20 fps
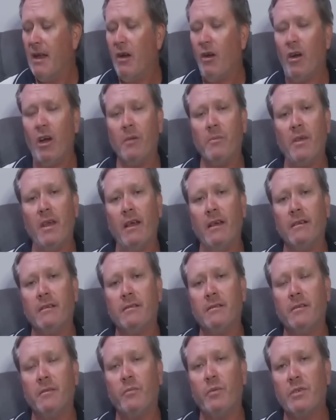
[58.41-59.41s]
I'm going
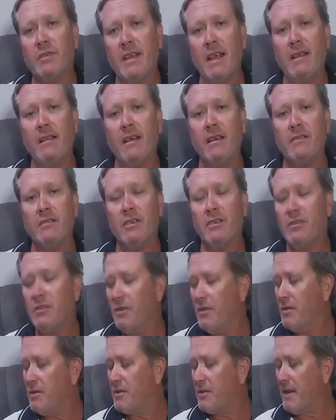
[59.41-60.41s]
to present those
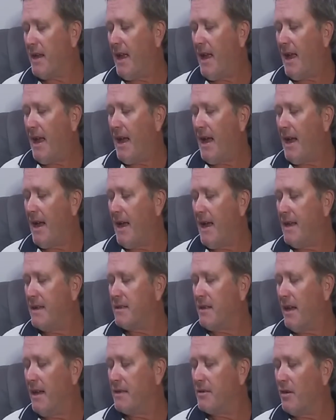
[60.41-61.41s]
issues
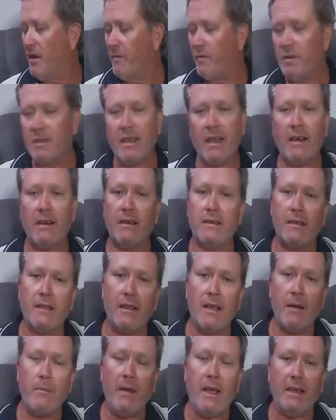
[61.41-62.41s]
as I've presented it to
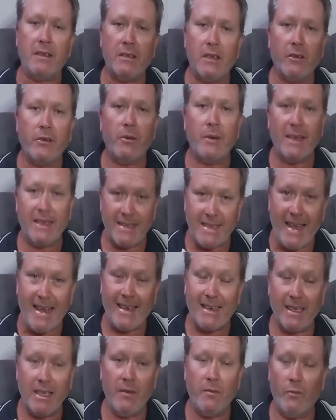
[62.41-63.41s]
them and tell you
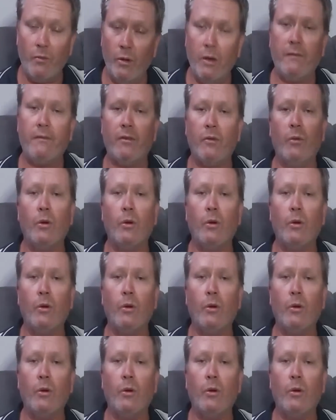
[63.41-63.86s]
exactly word for